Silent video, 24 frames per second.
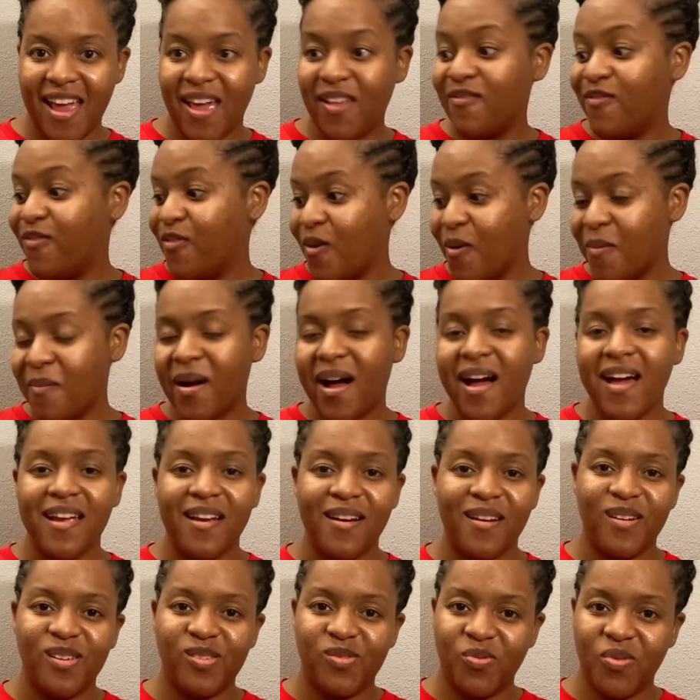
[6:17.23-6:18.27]
And for my
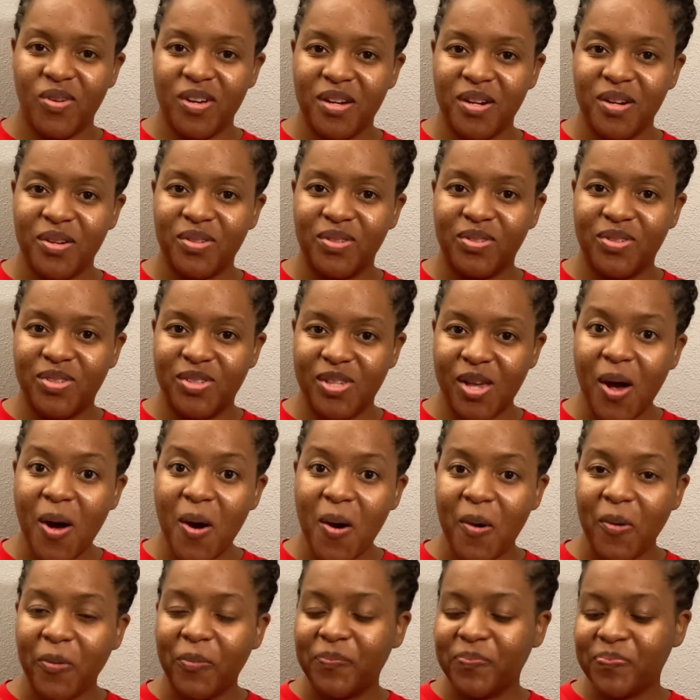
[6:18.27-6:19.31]
hair as well. So